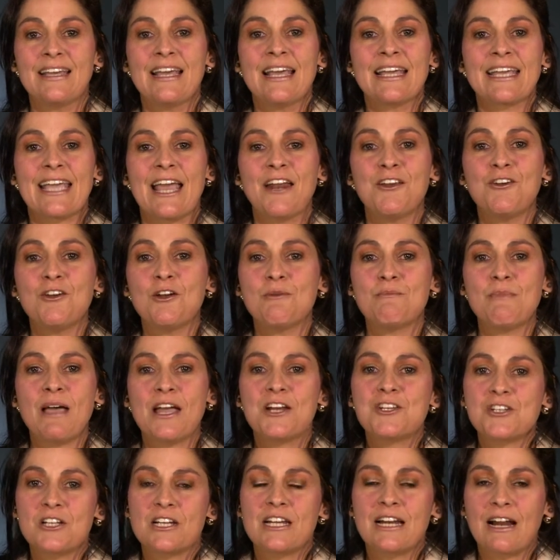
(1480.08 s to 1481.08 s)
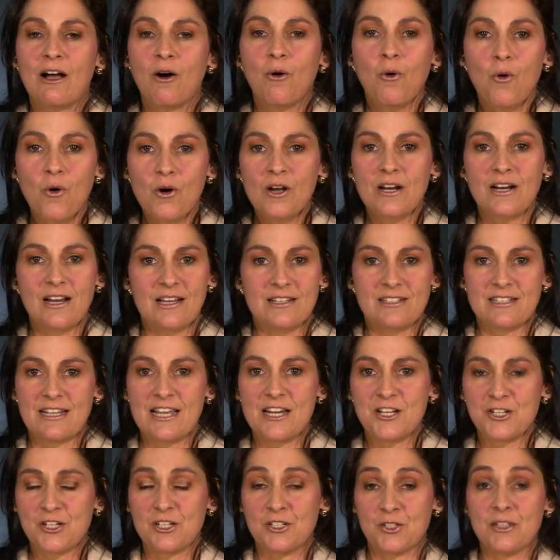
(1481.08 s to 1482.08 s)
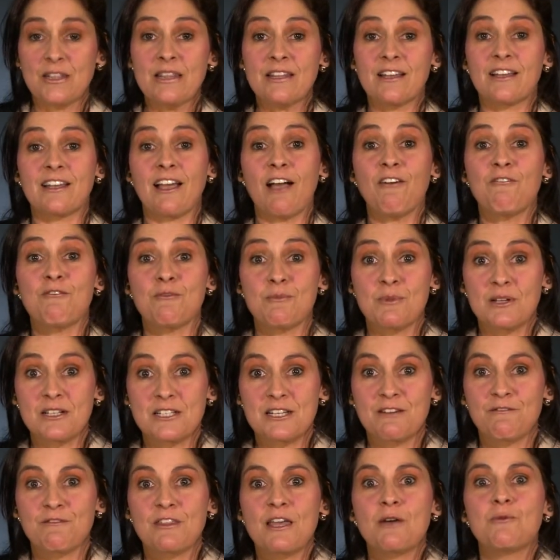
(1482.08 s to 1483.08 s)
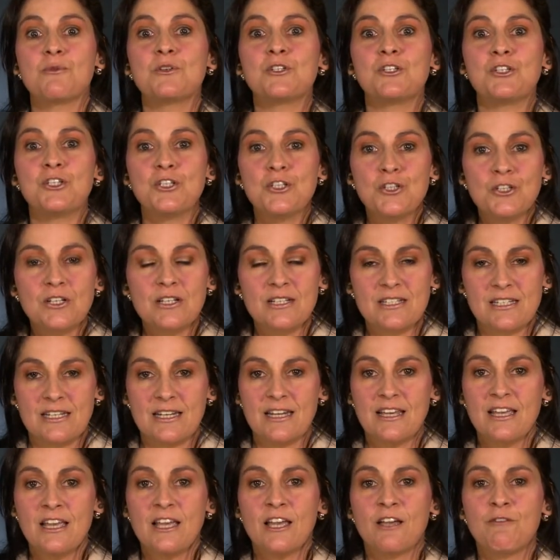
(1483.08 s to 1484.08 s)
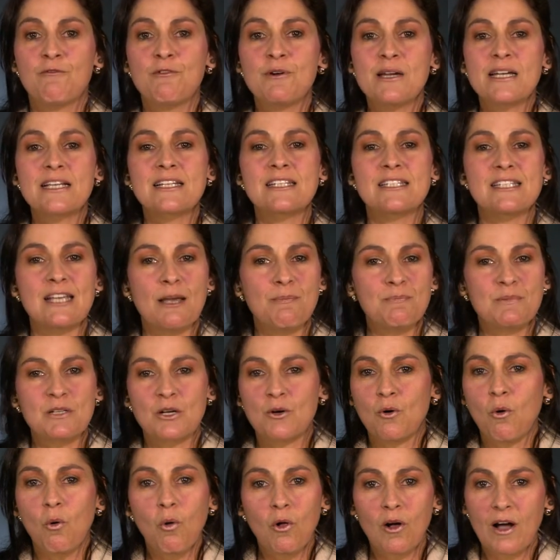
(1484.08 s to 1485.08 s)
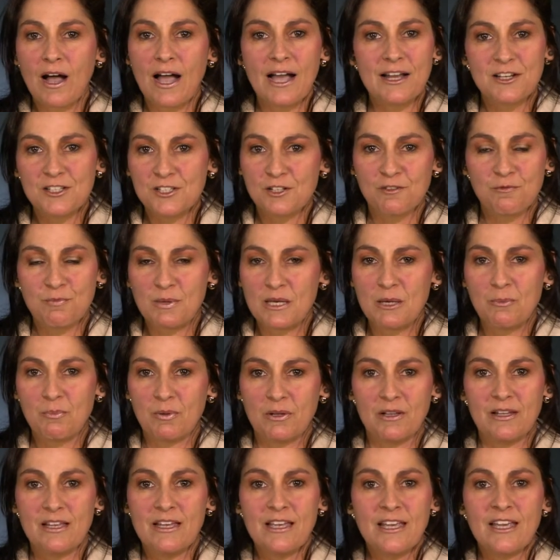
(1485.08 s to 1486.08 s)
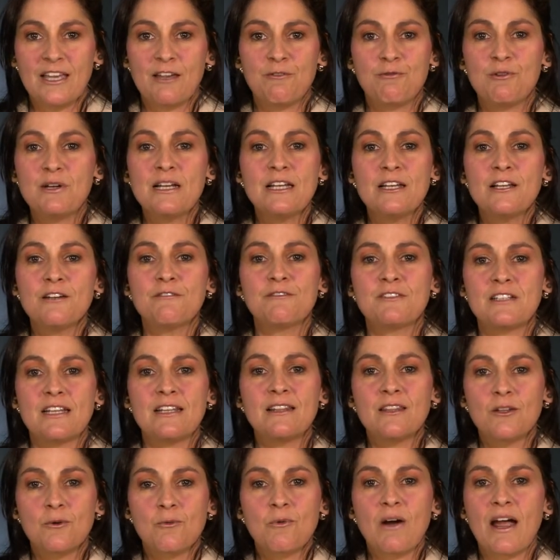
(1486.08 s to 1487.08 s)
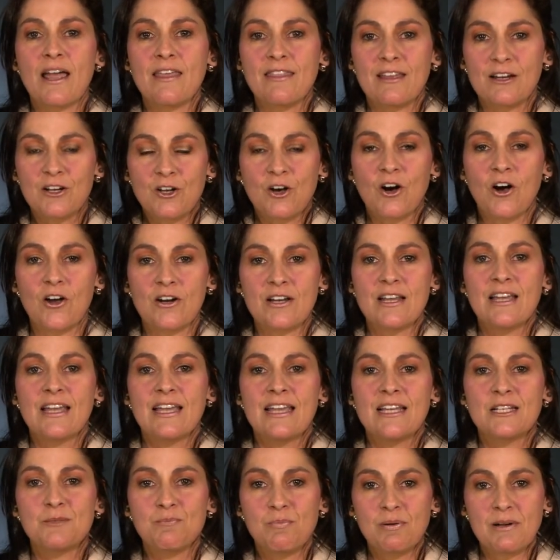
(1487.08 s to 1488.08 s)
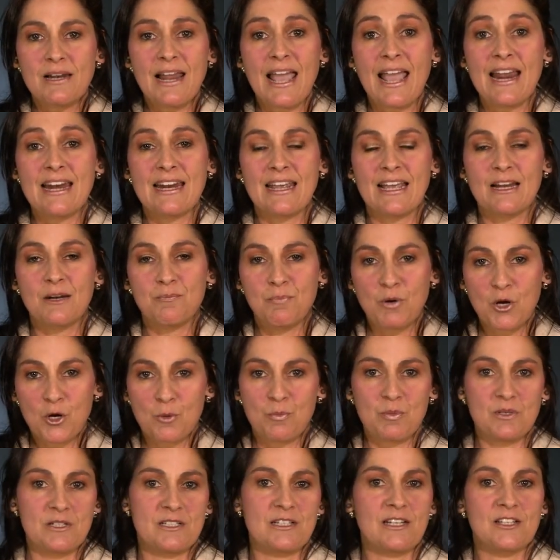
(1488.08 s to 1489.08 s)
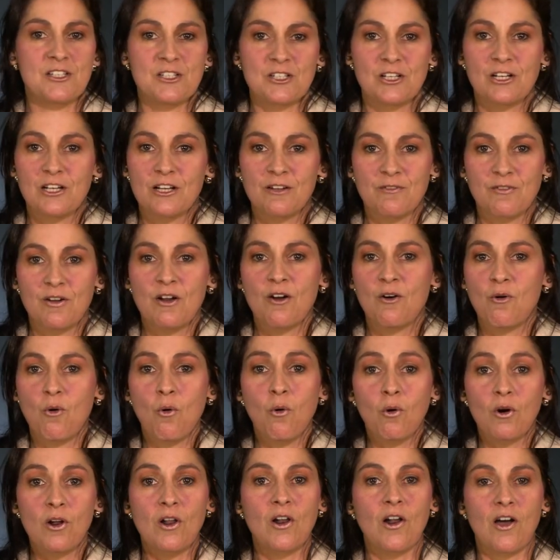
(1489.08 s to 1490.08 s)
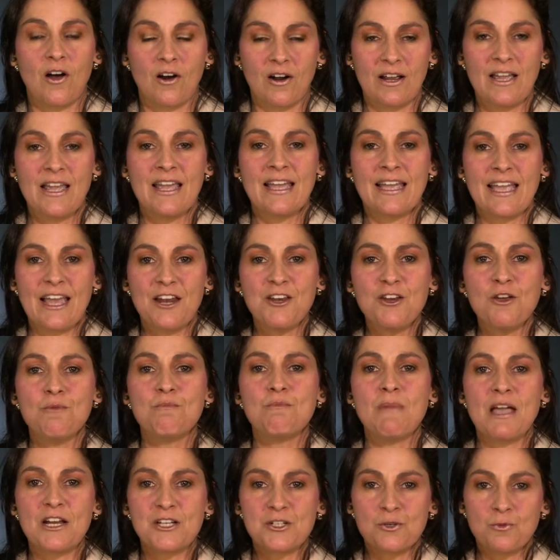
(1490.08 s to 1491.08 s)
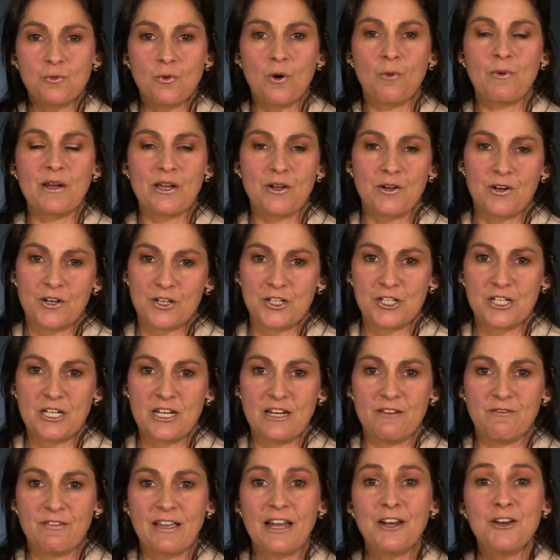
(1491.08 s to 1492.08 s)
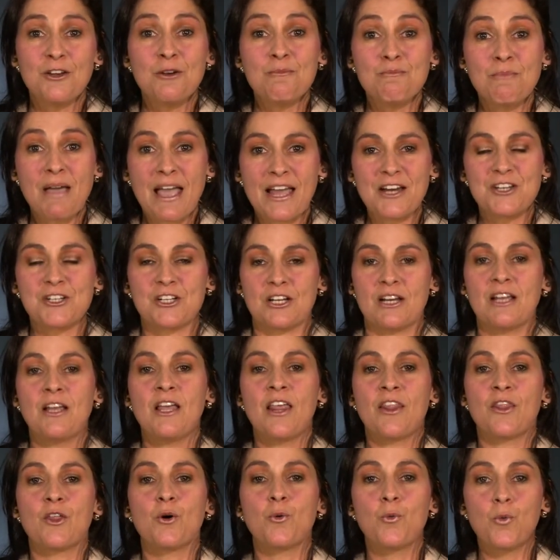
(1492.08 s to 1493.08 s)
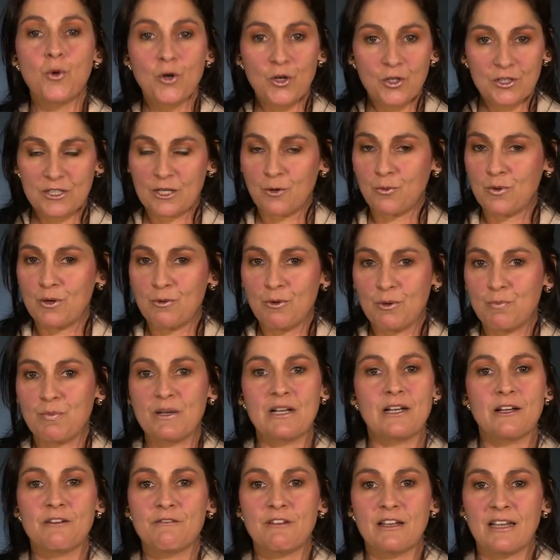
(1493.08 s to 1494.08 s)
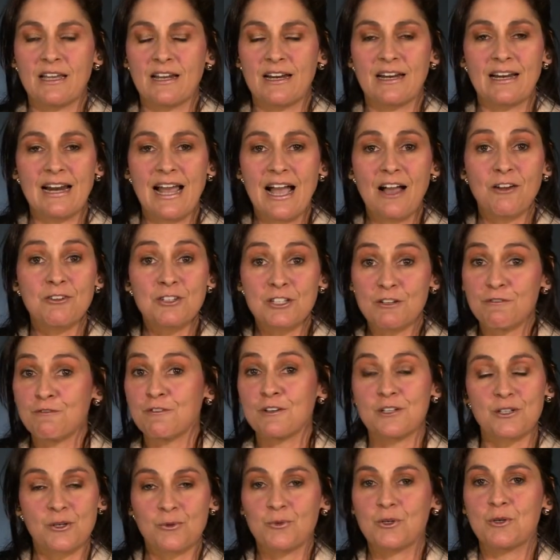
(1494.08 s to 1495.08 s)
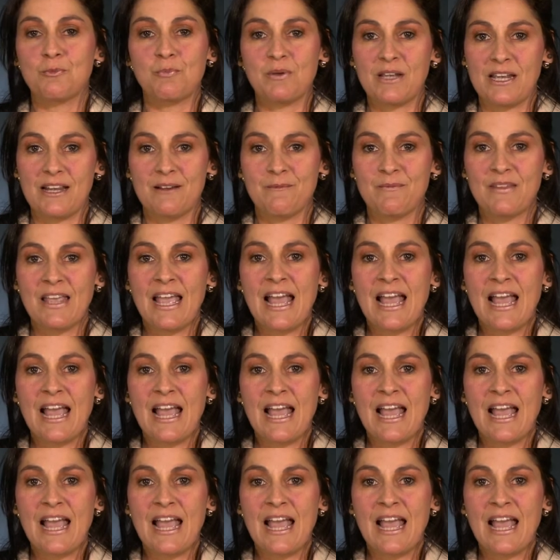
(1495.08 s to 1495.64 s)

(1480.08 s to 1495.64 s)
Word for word: Can you imagine in our organizations or in the government if there was unity, if we accepted all kinds of people, if we lived in the way that God is planning and purposed us to live all along. Can you imagine what we could achieve? Can you imagine the world that we would be living in and how different it would be?